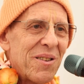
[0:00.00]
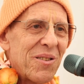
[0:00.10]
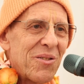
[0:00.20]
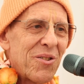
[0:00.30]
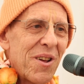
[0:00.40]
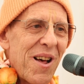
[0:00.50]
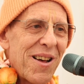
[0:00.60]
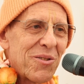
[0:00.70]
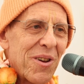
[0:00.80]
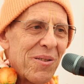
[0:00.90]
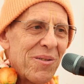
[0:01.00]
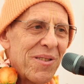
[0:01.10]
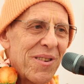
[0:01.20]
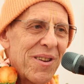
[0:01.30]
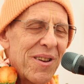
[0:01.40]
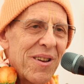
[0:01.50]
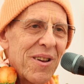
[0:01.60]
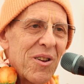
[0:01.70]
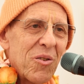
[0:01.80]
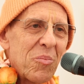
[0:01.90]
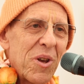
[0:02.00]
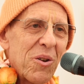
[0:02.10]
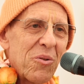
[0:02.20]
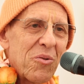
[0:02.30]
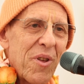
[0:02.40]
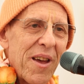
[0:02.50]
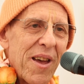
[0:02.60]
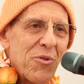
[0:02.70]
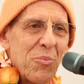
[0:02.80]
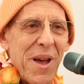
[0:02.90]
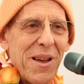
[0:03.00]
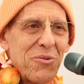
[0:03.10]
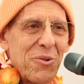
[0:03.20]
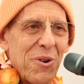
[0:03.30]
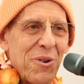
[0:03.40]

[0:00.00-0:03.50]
Sanata, because they have a master.